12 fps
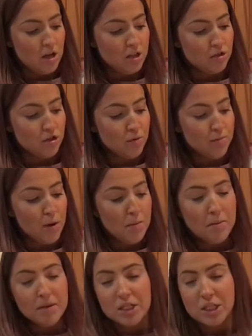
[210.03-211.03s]
So you're
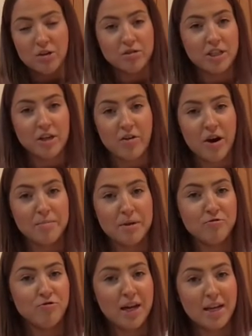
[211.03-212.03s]
probably shouting out at me
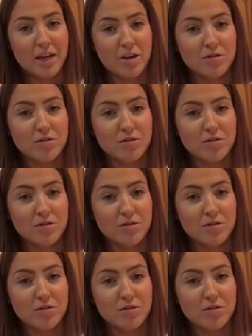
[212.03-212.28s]
right now